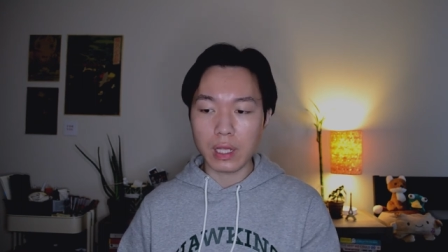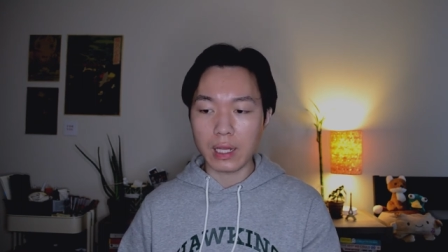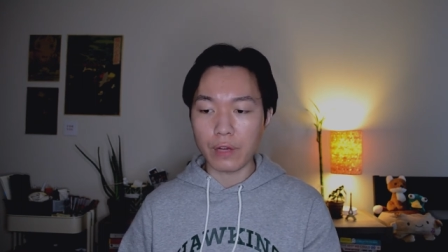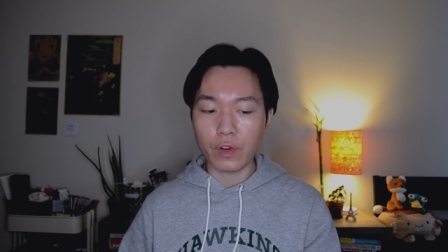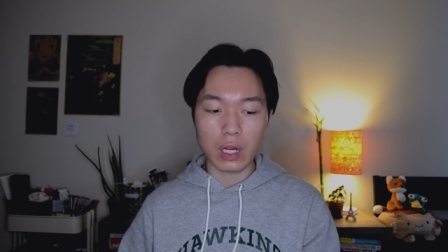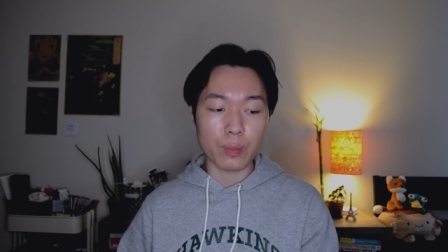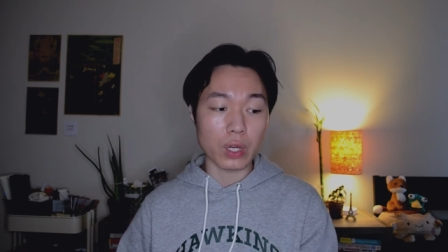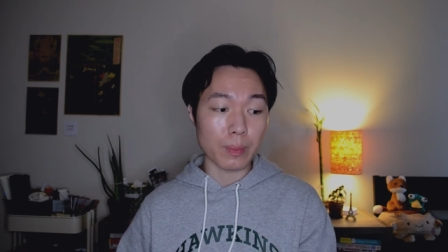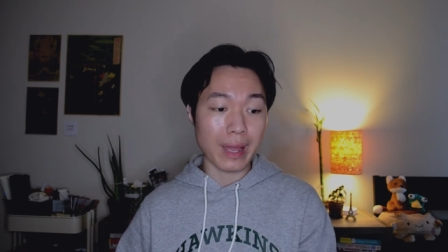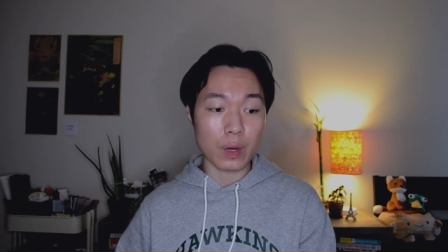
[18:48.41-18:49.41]
and I forgot to
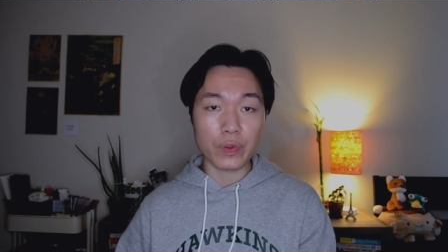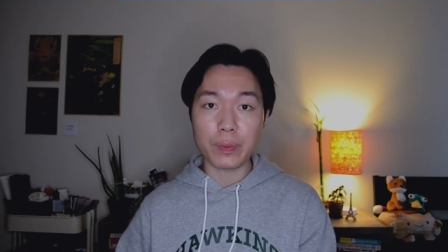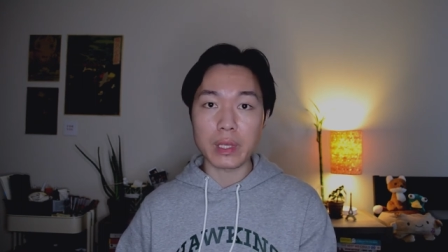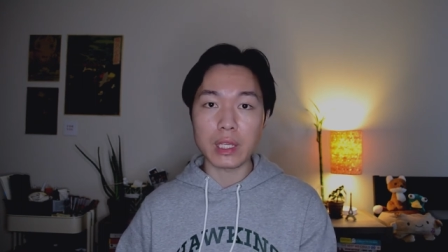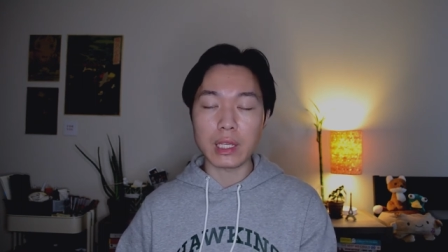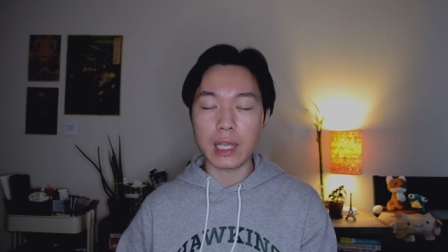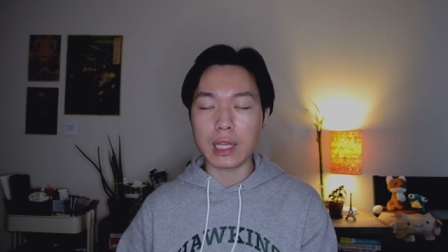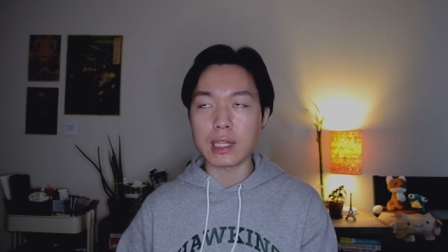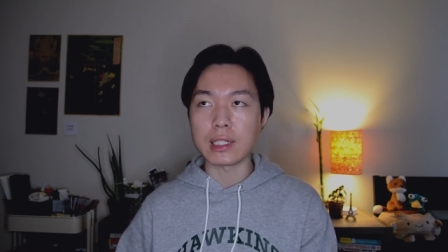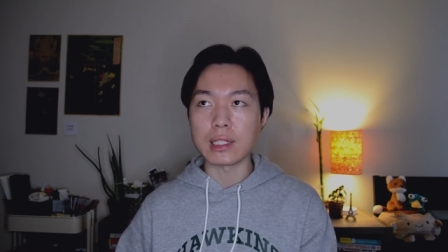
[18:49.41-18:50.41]
bring it back with me,
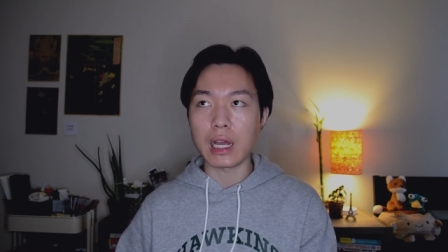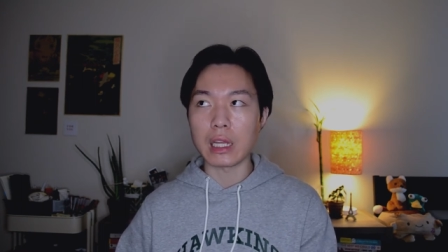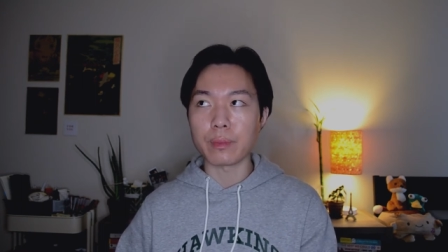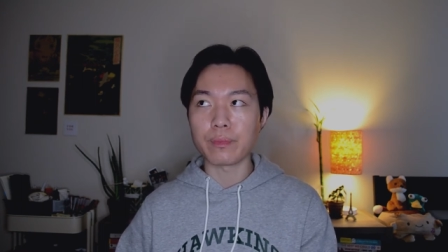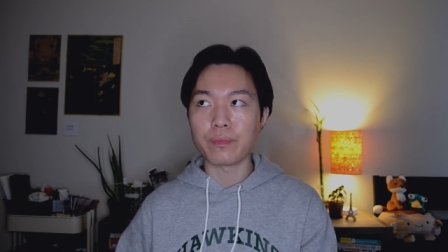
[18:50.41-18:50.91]
and I